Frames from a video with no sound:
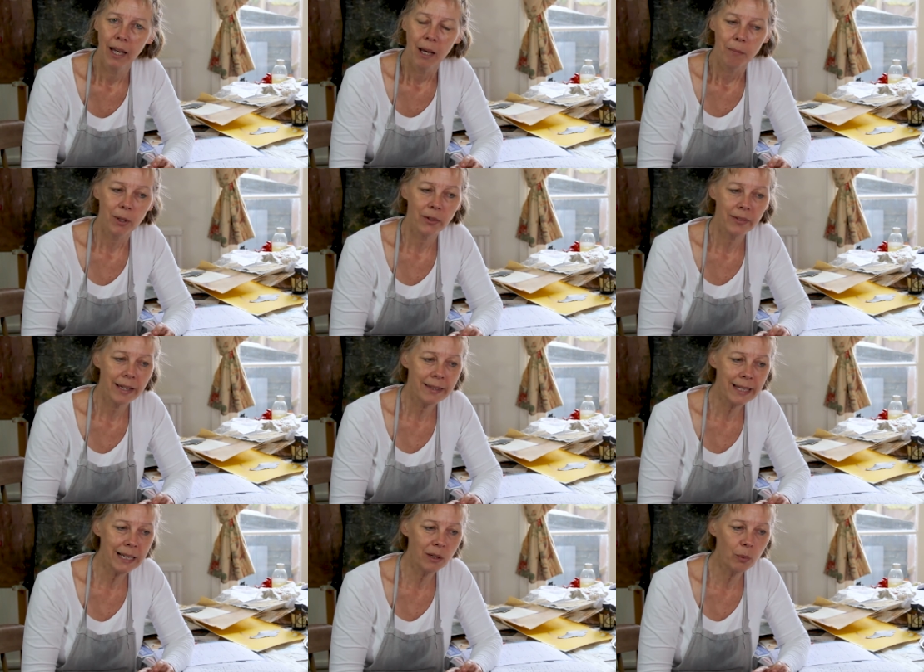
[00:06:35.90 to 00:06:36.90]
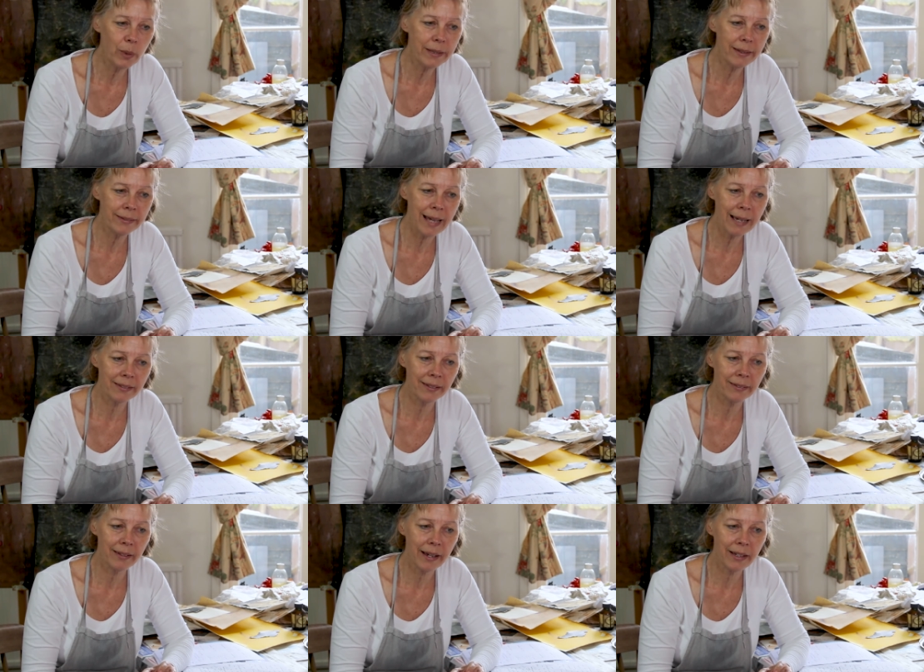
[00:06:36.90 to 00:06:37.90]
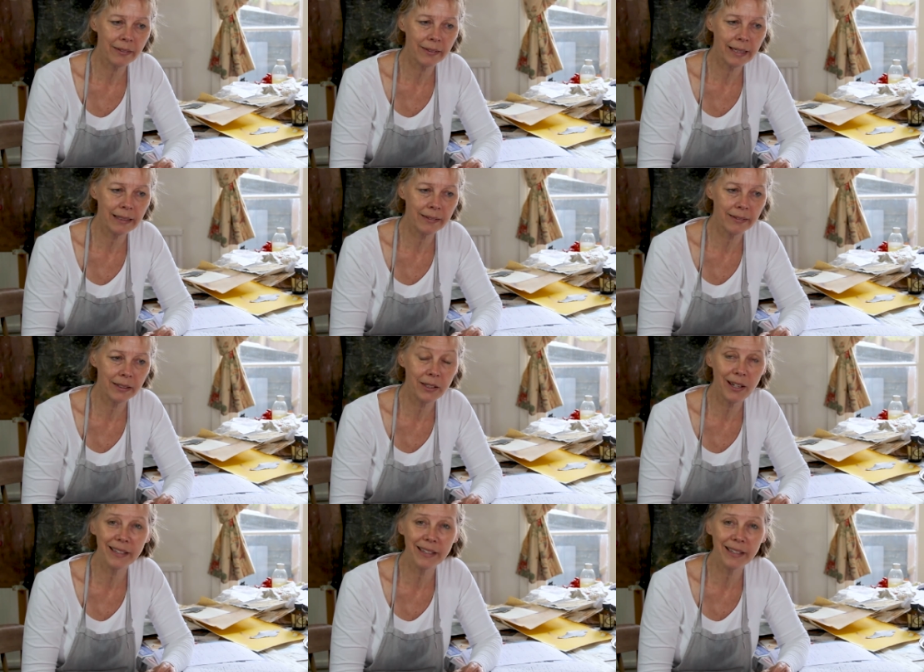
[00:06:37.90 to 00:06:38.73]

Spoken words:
Because I think with this exercise, it's